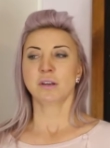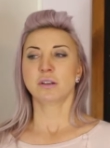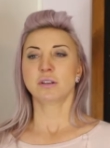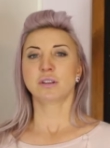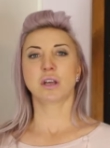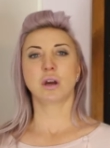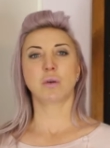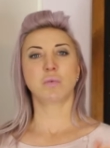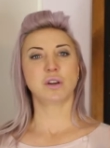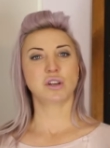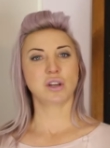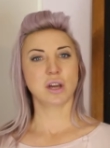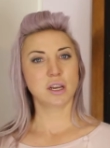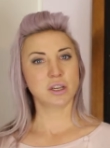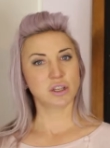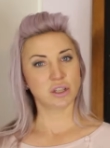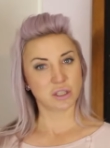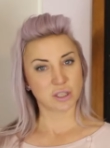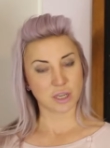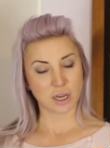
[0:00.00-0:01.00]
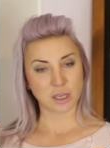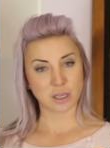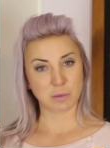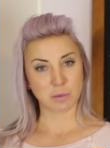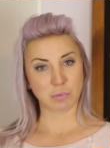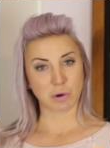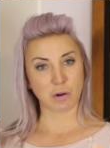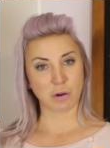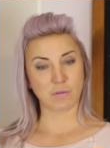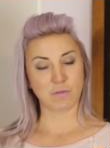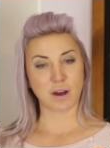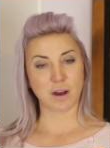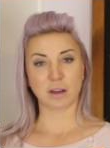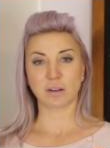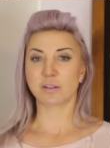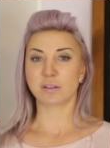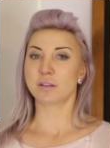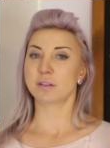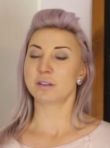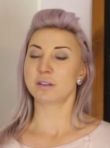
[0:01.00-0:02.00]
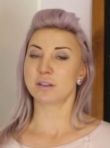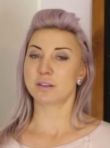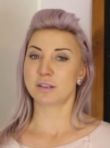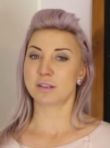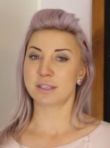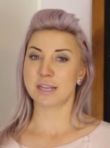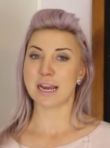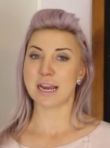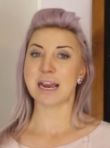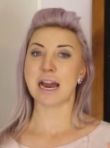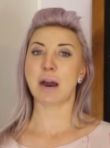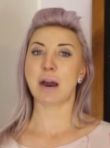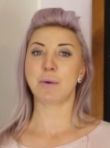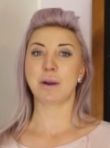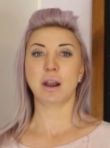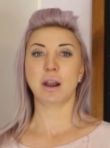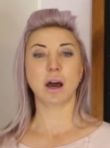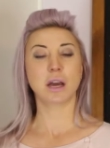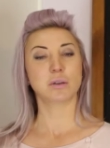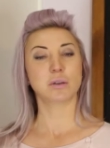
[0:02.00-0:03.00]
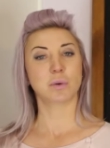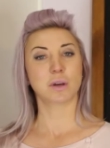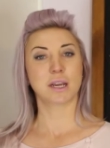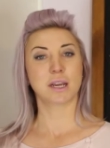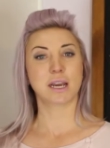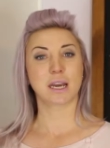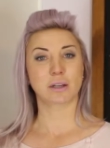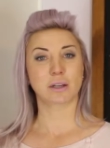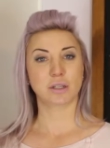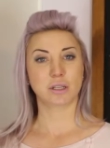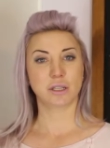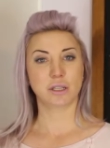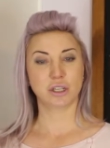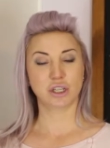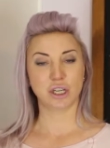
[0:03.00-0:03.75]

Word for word: So we changed his dating profile to say how he liked working out in the